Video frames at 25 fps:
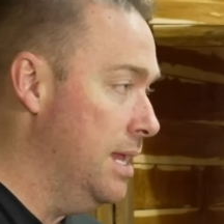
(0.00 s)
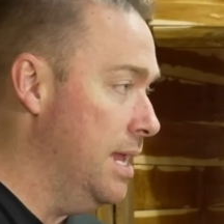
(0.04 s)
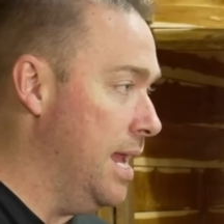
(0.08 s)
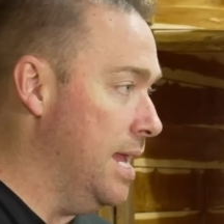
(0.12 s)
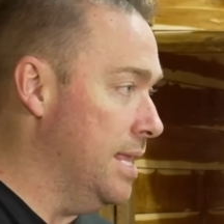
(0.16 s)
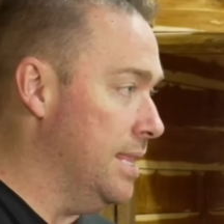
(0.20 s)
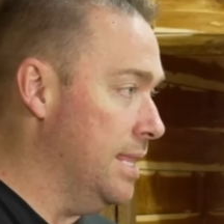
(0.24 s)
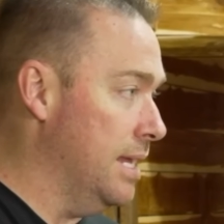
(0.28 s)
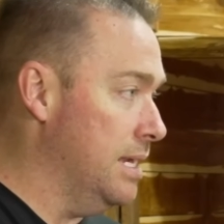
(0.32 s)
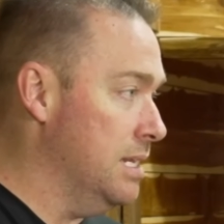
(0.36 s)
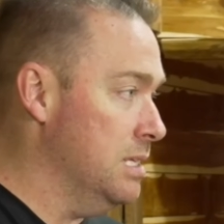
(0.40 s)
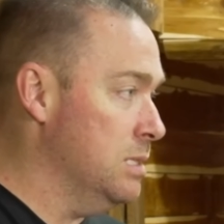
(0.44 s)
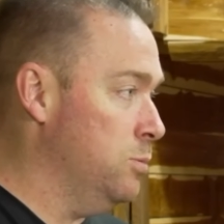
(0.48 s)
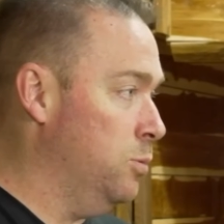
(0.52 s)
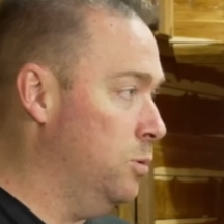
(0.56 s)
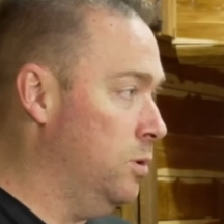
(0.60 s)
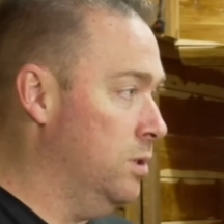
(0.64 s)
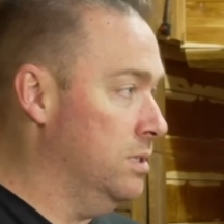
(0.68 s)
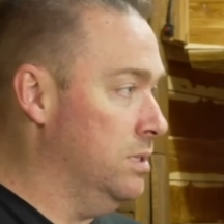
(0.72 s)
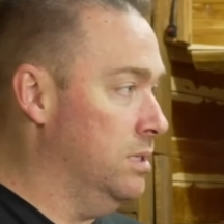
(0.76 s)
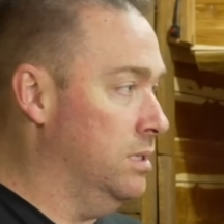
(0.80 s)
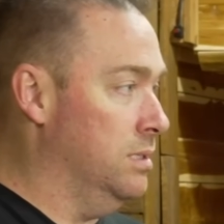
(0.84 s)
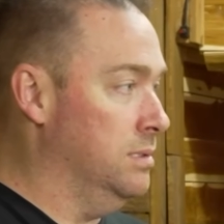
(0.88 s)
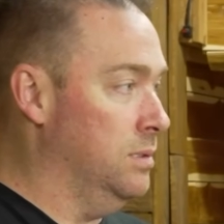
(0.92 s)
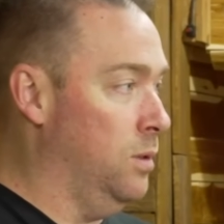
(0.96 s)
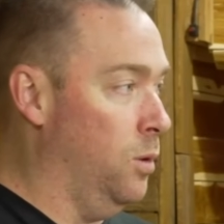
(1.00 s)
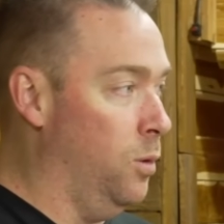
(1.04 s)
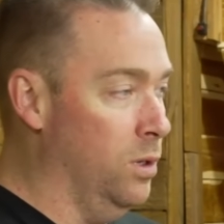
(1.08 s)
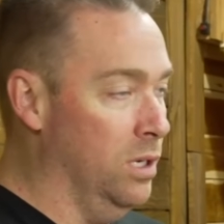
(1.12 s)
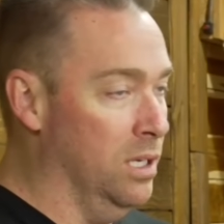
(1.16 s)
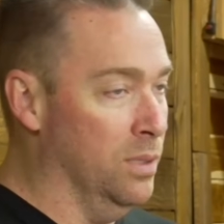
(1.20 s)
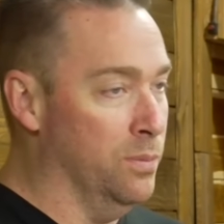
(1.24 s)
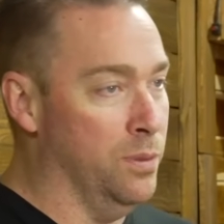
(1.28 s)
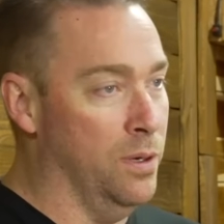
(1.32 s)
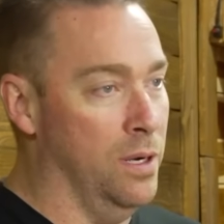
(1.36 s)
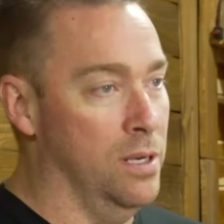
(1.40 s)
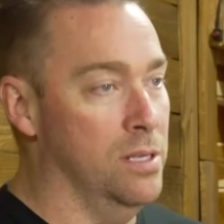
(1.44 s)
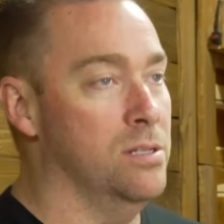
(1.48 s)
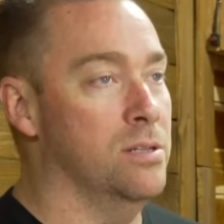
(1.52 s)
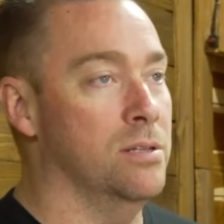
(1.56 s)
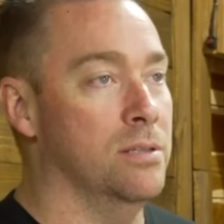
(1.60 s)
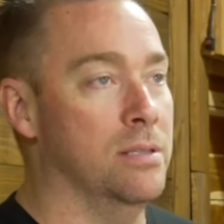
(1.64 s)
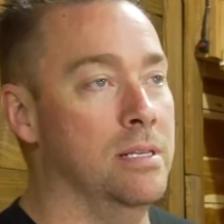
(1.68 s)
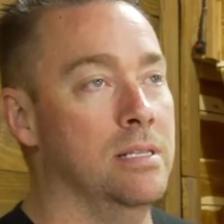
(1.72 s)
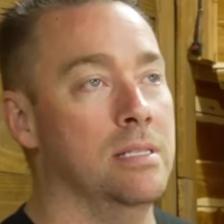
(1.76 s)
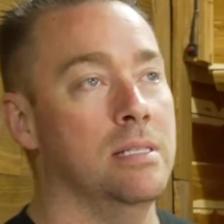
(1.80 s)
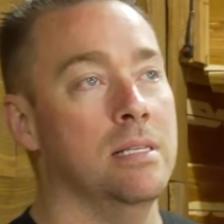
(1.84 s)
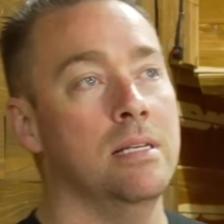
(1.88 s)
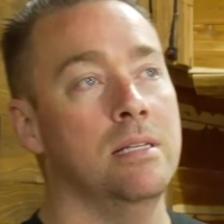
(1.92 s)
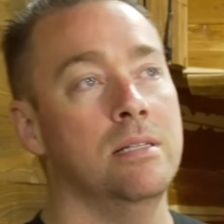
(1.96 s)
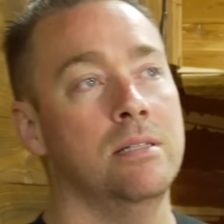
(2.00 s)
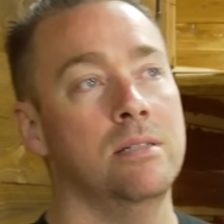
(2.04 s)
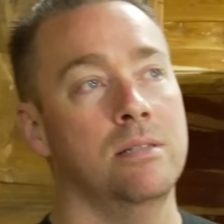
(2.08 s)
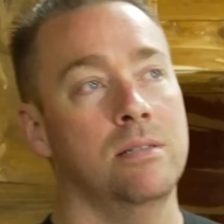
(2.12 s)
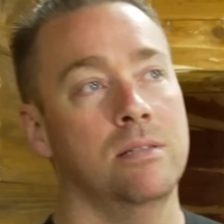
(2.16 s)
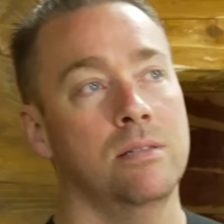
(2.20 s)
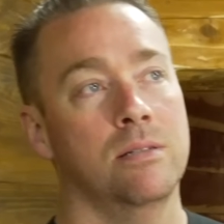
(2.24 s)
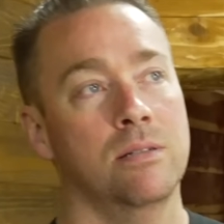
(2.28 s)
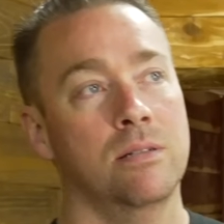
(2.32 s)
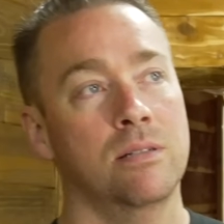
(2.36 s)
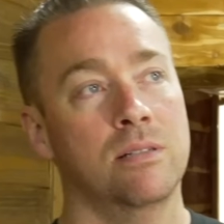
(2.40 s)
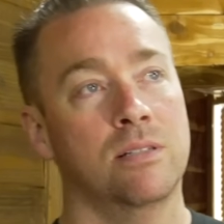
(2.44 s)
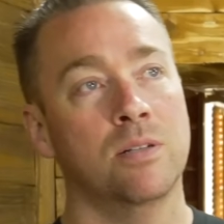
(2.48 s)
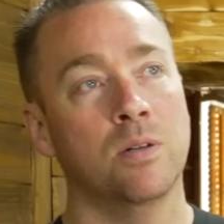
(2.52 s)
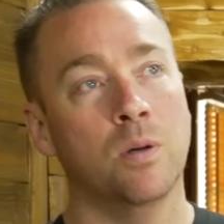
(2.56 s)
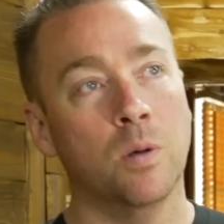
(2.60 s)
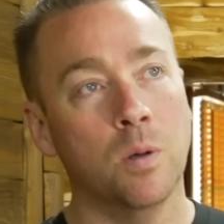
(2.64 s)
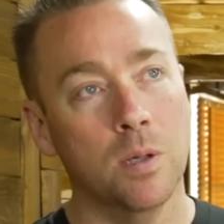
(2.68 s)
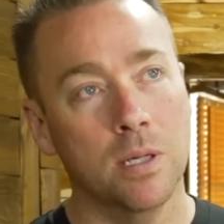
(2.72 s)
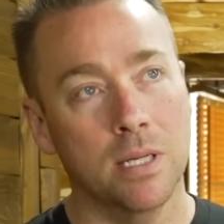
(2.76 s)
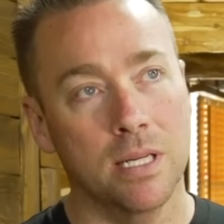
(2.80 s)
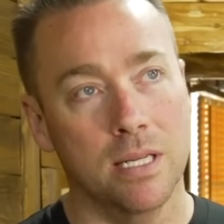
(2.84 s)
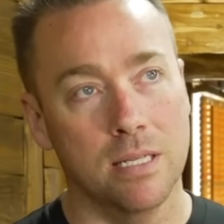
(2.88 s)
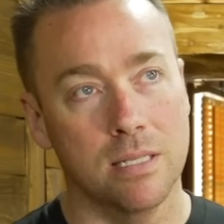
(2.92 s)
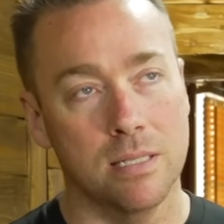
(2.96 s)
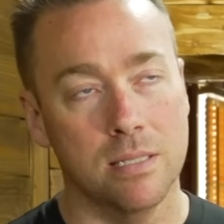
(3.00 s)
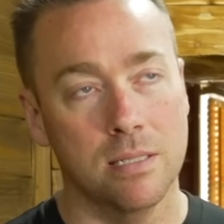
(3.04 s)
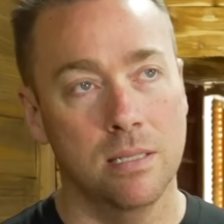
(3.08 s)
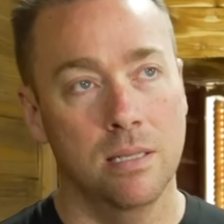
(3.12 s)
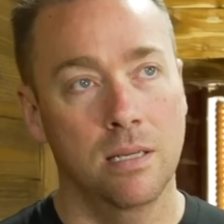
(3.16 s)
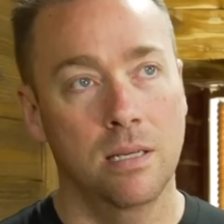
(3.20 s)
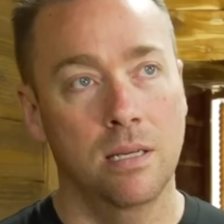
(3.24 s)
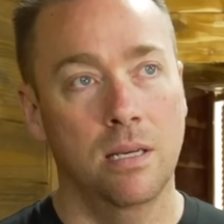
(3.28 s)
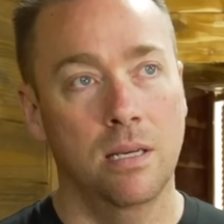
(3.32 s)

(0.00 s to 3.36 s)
and that is one on oil pressure. These engines are notorious